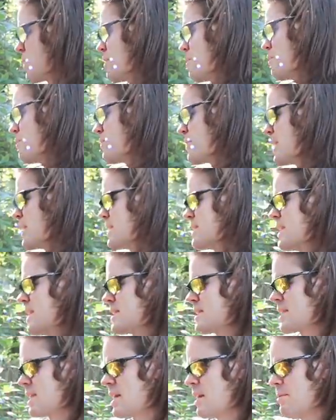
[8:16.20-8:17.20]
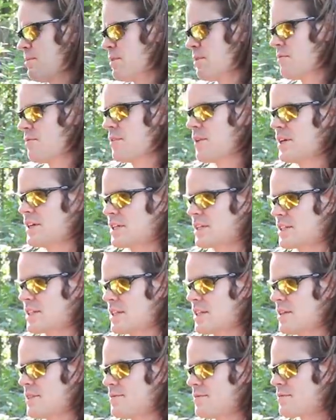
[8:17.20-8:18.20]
We've got to test a couple of things.